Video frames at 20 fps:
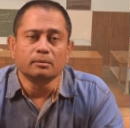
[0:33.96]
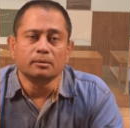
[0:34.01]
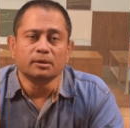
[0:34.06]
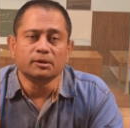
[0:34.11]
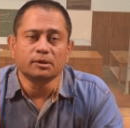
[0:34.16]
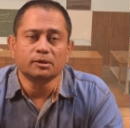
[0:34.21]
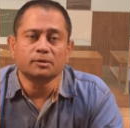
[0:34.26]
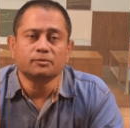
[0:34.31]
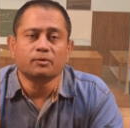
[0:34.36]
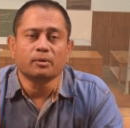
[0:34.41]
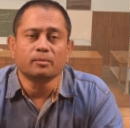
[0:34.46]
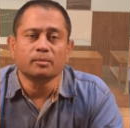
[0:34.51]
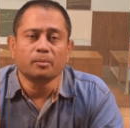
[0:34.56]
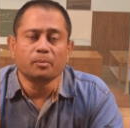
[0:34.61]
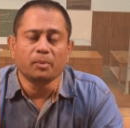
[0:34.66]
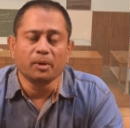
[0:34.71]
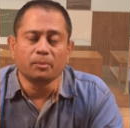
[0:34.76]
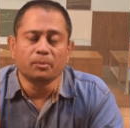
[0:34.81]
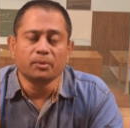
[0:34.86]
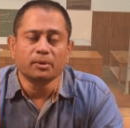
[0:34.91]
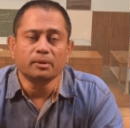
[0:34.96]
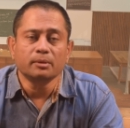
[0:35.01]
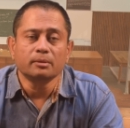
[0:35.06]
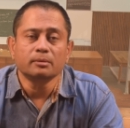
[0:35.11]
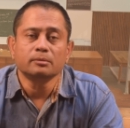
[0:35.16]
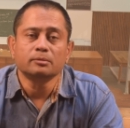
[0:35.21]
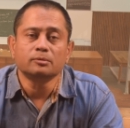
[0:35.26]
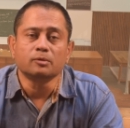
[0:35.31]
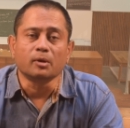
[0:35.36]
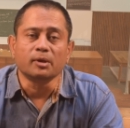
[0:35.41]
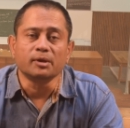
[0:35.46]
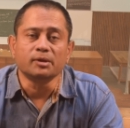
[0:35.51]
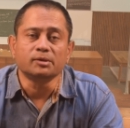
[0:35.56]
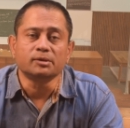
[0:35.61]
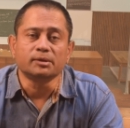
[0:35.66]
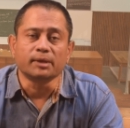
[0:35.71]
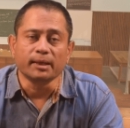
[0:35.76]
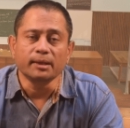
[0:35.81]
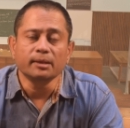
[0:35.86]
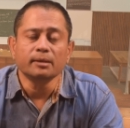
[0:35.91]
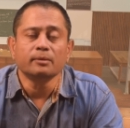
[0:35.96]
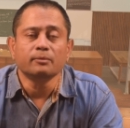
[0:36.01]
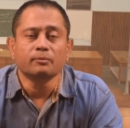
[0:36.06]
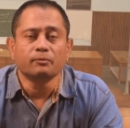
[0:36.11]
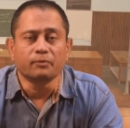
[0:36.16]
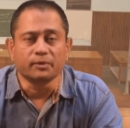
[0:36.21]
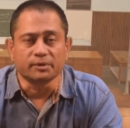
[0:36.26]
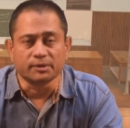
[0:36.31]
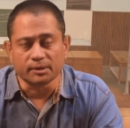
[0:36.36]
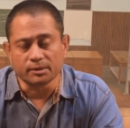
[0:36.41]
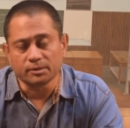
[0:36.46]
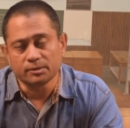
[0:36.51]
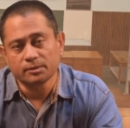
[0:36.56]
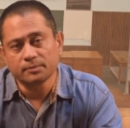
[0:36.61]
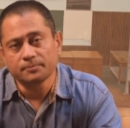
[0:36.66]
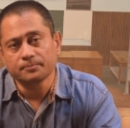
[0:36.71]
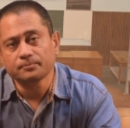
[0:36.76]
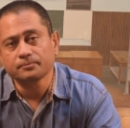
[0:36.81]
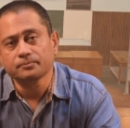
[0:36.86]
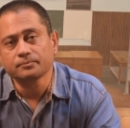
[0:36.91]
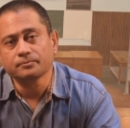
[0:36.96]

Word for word: This is from the paper Solid State Physics.